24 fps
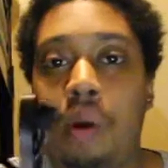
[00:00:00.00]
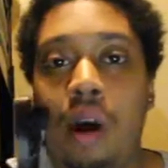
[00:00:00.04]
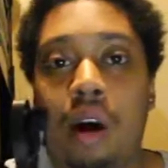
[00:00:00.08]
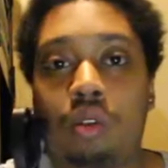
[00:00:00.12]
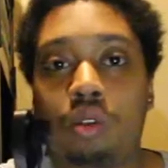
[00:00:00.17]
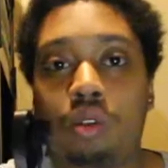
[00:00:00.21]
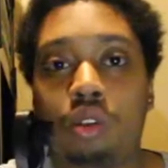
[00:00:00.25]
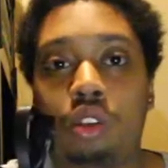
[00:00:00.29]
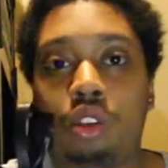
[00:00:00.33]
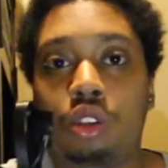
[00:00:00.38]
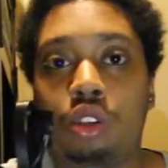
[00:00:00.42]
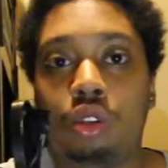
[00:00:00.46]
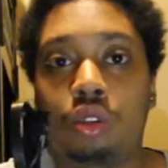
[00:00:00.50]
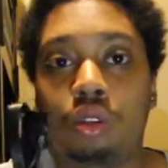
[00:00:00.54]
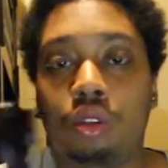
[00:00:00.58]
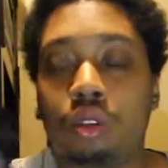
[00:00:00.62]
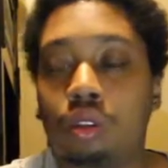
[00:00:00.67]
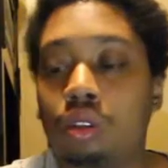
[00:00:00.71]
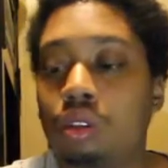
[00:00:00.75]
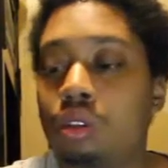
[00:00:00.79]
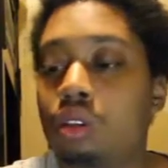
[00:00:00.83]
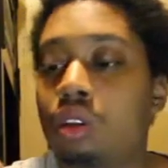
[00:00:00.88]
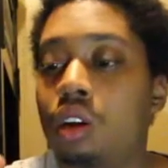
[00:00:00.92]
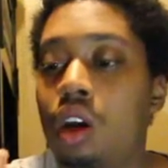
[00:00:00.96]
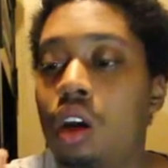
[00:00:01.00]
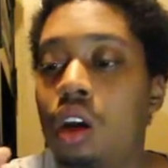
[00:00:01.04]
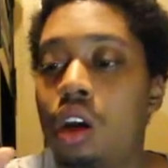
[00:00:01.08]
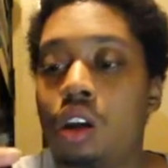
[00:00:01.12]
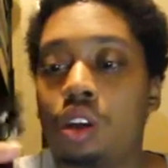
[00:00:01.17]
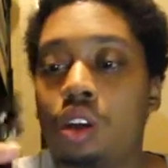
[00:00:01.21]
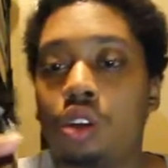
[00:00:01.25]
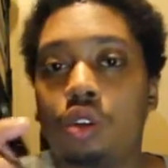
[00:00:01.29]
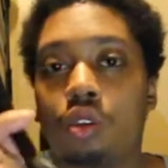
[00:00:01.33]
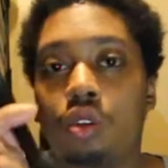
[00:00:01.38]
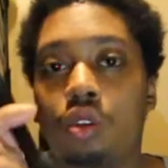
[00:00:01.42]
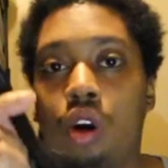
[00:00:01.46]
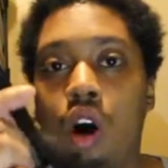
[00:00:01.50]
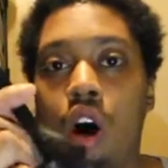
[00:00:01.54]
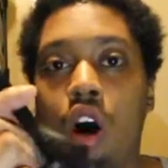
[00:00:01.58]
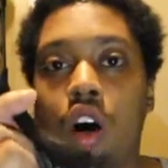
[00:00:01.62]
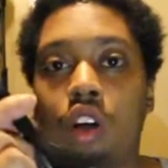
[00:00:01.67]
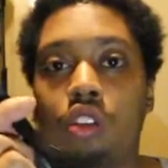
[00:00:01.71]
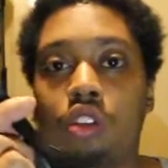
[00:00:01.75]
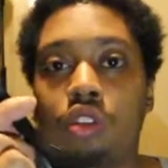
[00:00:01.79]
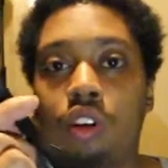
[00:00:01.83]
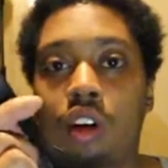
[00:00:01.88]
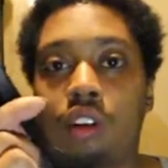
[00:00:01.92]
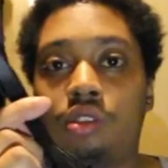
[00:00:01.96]
powers your your
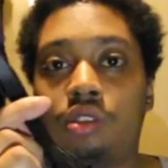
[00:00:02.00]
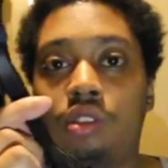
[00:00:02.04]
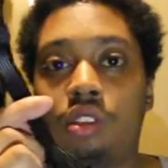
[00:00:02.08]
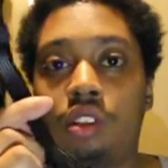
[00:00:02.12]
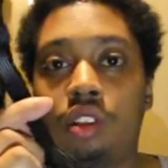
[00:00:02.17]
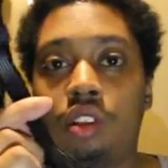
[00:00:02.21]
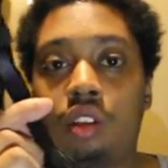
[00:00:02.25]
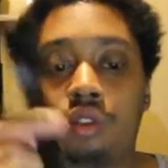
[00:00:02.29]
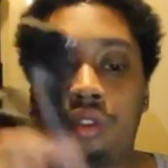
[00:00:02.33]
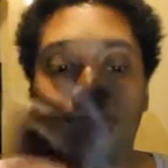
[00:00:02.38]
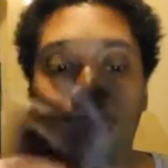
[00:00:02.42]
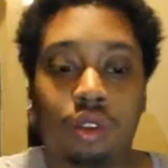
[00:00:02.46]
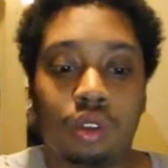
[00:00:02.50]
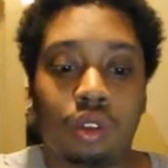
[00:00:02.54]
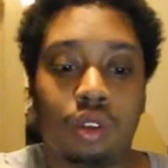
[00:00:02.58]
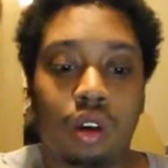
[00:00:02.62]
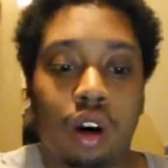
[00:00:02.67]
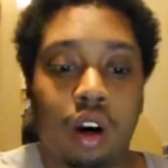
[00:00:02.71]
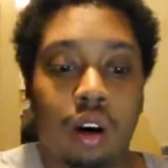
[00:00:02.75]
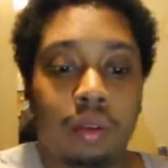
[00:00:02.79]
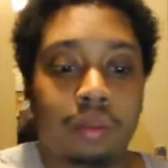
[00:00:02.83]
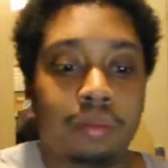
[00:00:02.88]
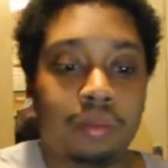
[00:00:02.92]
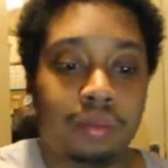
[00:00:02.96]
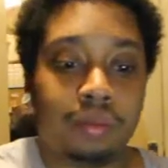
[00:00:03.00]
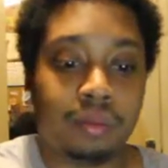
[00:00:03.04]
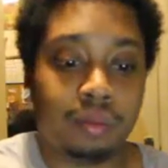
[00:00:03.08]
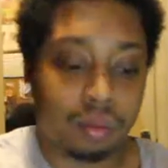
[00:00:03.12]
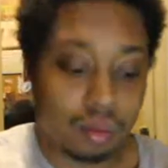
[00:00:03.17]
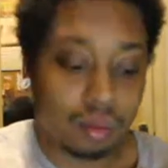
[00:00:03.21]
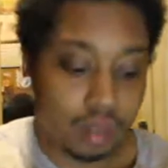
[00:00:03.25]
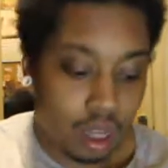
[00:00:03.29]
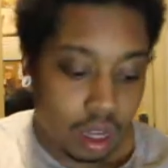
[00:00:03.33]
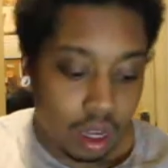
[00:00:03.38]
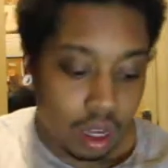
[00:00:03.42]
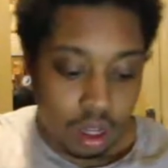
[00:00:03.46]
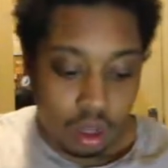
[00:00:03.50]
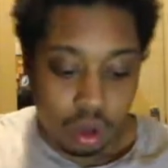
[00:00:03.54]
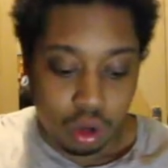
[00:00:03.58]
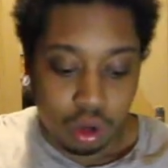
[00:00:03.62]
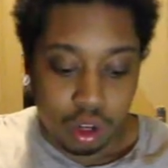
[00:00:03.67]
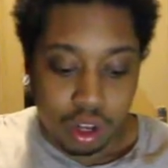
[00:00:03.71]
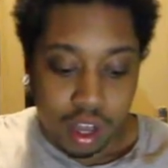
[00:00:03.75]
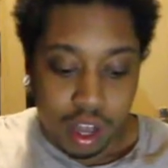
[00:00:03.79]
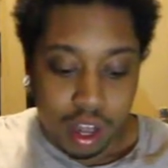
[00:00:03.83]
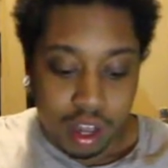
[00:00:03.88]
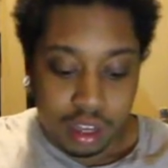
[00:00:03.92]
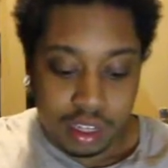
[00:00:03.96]
hard drives and stuff, your
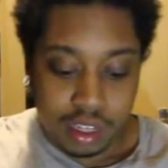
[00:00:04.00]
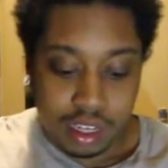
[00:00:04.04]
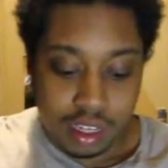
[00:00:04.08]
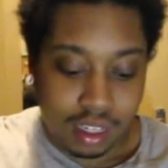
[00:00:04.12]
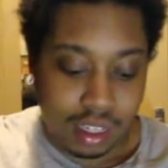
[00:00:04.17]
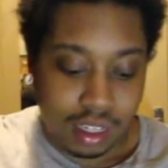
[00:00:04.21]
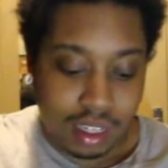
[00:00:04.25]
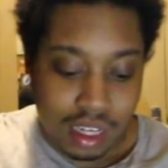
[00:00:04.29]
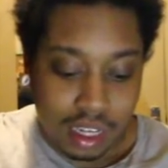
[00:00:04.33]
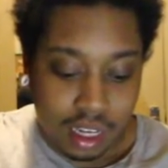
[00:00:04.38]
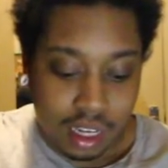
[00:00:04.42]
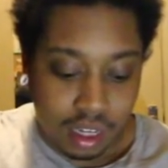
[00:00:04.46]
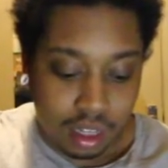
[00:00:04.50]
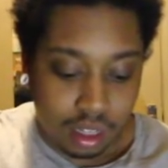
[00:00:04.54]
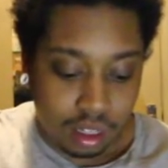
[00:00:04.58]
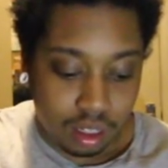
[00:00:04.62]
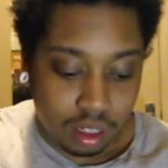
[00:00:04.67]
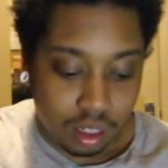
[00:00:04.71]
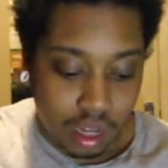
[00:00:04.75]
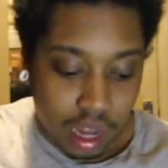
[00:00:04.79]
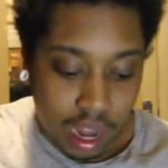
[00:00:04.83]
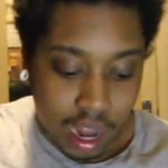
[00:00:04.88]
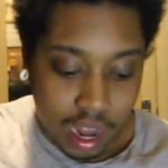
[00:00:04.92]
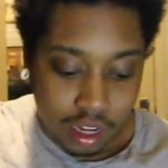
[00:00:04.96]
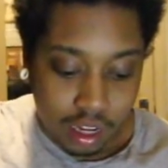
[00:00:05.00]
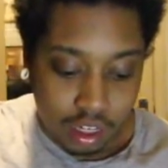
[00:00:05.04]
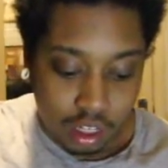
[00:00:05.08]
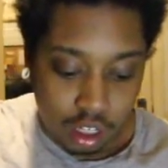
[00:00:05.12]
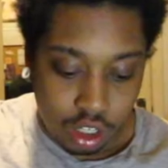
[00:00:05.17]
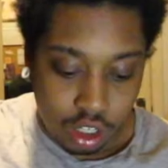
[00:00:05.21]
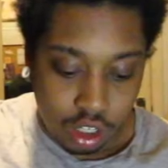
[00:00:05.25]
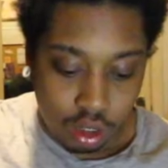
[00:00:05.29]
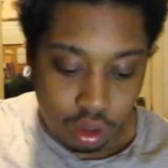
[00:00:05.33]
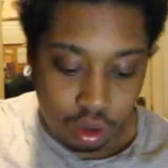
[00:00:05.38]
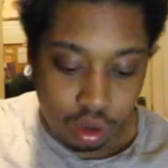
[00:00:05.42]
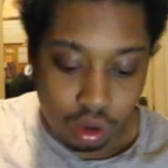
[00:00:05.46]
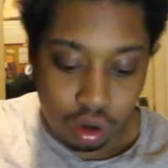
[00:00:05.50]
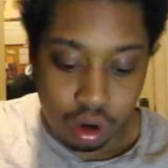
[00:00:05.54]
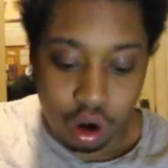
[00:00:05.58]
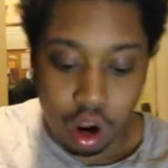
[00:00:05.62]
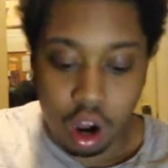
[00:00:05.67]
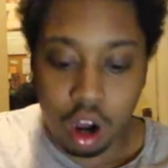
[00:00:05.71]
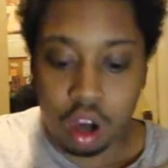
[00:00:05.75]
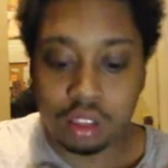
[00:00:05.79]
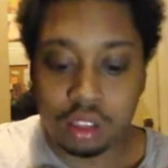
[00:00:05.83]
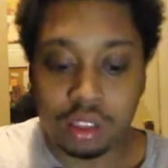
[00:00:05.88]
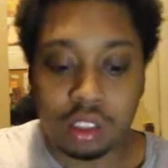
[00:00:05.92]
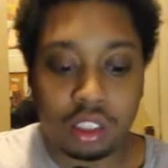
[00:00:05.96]
SSDs and your
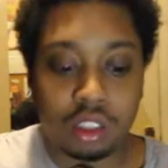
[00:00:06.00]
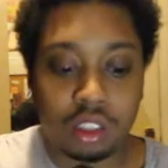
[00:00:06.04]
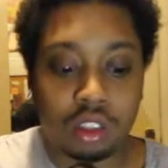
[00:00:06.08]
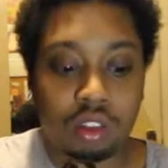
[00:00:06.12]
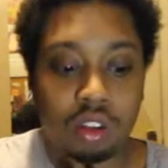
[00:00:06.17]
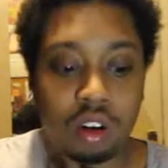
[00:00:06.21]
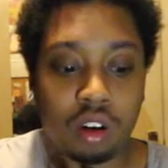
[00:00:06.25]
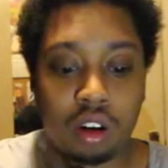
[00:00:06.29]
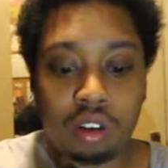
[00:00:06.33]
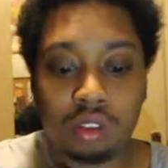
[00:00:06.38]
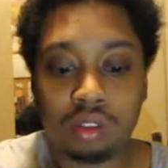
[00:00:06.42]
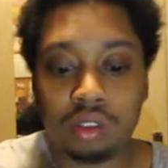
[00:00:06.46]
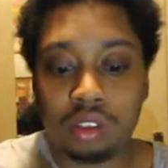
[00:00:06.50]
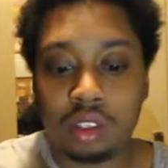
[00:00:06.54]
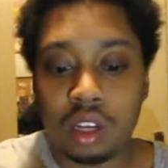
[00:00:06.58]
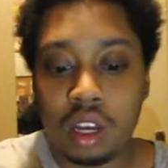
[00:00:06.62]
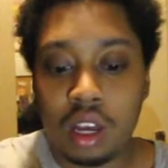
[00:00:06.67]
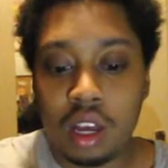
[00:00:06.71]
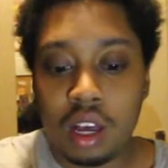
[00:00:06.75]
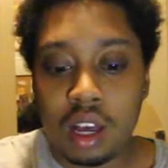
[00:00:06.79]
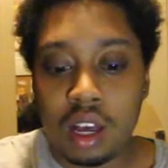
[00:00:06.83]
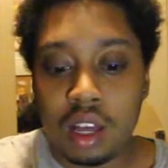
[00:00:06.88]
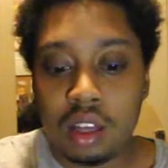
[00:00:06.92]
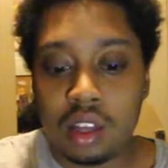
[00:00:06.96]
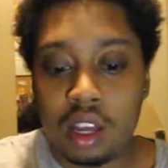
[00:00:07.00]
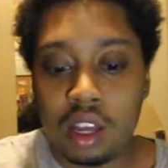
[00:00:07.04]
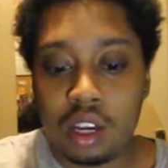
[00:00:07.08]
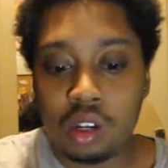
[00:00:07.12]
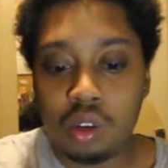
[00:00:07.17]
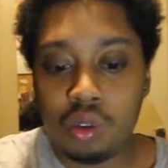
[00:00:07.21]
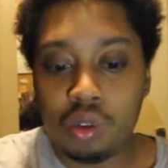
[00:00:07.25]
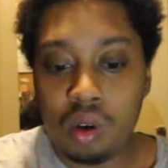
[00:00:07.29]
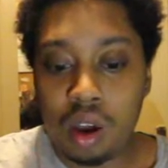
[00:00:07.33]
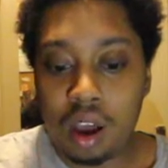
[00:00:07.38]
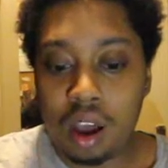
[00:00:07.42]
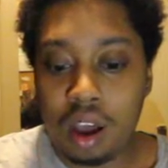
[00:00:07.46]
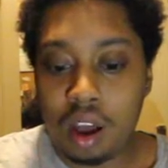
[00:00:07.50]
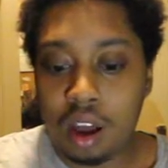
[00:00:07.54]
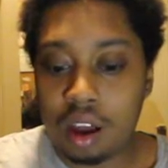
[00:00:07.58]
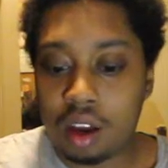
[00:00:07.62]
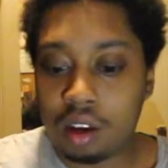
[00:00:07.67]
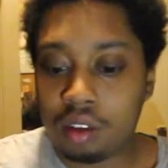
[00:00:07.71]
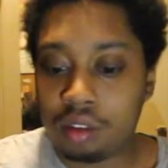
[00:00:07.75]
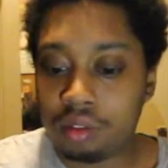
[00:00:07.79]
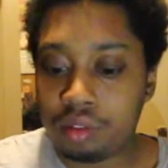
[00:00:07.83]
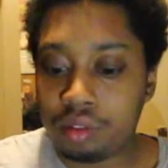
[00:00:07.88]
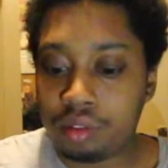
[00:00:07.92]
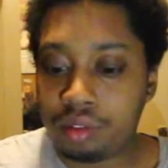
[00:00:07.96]
hard disk drives. Then you
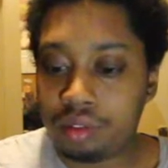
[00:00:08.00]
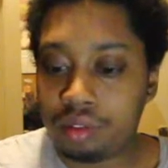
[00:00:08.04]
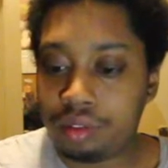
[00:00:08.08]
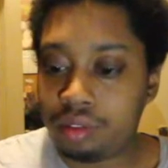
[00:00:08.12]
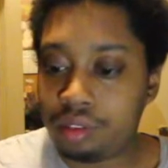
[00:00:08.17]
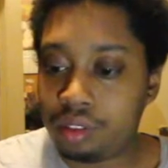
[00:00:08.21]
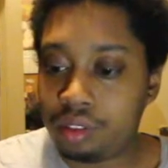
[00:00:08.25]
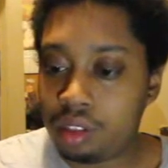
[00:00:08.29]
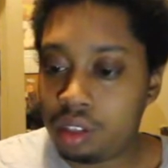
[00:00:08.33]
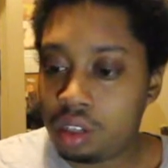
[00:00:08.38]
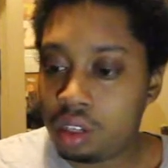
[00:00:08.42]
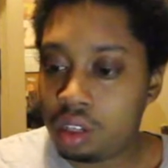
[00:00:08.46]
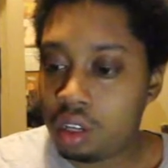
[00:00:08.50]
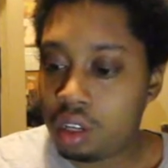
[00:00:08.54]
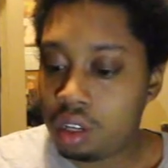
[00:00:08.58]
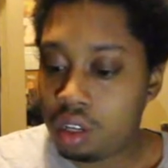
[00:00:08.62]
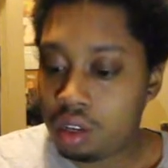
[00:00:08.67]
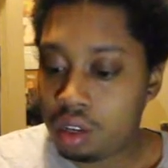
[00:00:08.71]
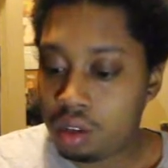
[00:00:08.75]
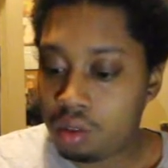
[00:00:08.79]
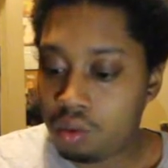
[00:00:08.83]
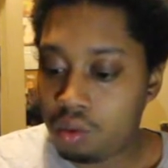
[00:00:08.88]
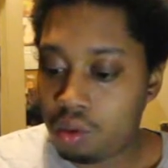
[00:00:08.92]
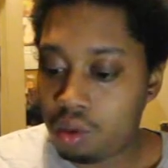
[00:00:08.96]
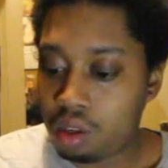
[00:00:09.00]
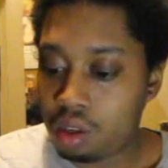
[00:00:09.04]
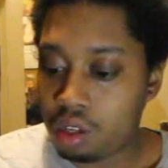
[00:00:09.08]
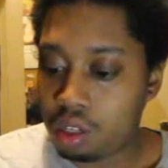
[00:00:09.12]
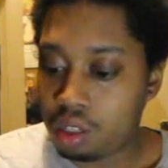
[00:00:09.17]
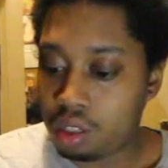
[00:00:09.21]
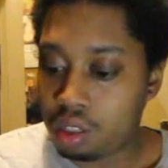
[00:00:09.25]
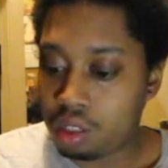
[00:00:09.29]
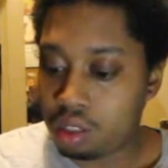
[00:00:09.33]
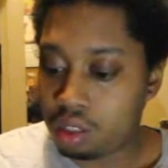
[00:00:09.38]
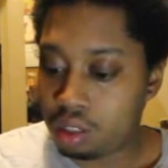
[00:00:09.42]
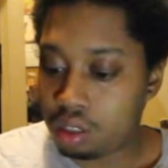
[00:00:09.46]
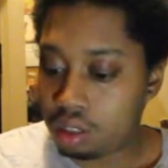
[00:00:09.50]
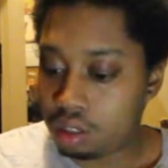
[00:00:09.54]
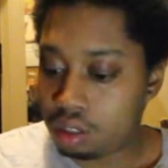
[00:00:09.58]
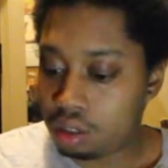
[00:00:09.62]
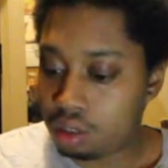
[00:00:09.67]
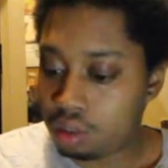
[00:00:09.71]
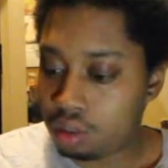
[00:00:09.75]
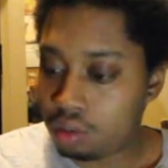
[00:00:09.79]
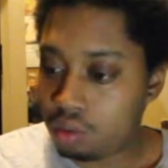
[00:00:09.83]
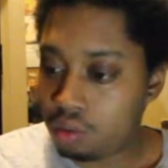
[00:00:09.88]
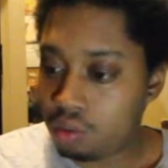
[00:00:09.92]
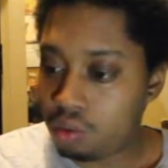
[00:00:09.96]
have what is
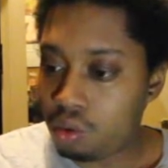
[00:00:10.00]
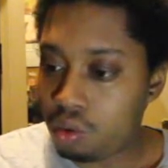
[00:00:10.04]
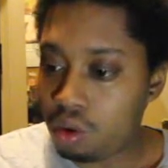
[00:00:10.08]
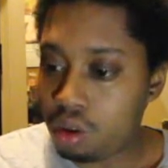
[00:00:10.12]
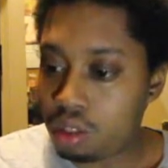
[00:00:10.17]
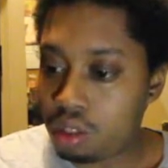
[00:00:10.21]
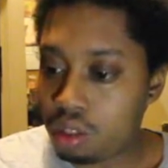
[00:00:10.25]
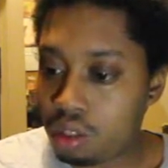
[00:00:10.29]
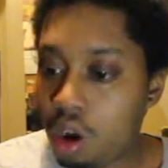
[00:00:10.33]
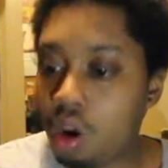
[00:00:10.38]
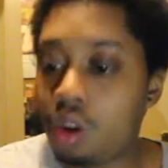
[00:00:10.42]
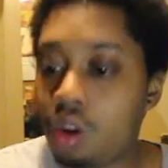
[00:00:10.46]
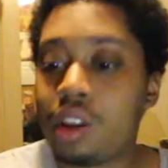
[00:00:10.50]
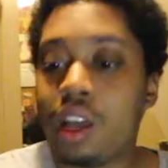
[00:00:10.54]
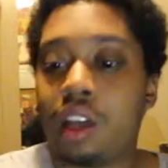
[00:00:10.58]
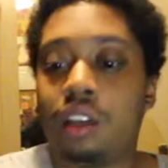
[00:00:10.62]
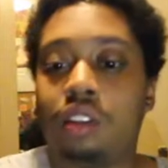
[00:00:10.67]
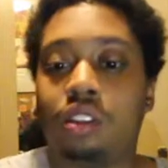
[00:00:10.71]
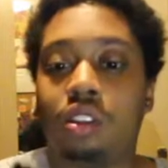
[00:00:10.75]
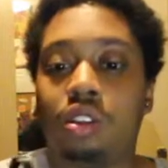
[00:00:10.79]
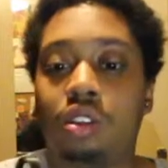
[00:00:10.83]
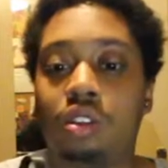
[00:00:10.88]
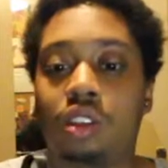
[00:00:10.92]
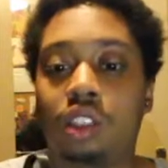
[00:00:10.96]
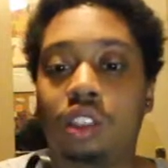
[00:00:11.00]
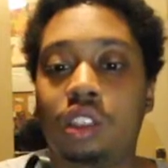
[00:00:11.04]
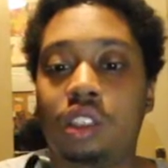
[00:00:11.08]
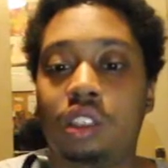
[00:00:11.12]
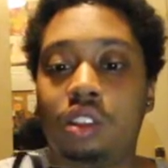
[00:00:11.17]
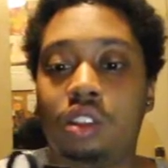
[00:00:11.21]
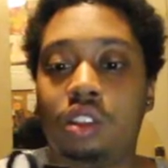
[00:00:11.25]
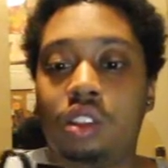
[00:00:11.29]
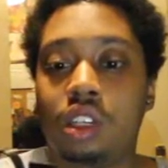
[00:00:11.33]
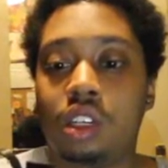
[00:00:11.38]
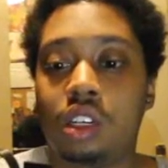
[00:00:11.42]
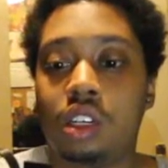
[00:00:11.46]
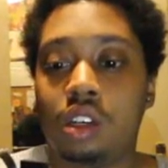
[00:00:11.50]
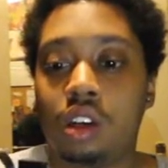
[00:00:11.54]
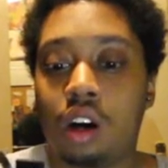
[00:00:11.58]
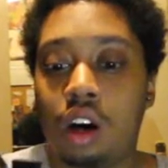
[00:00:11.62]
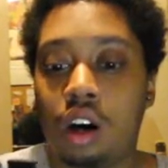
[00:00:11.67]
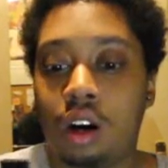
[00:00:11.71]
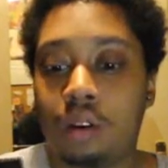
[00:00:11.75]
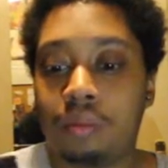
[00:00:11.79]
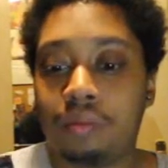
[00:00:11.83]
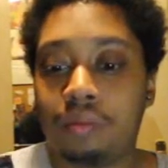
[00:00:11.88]
oh yeah, so this is the